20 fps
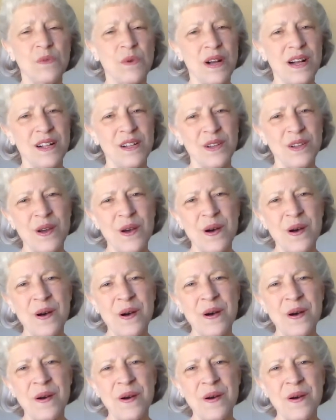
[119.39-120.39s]
well
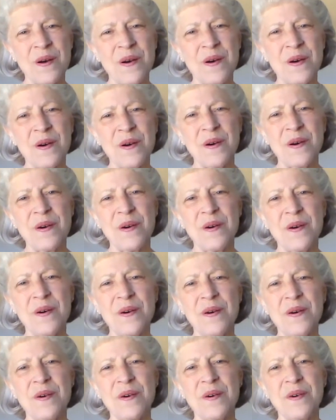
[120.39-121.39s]

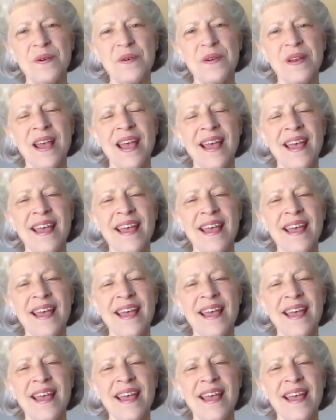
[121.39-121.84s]
known.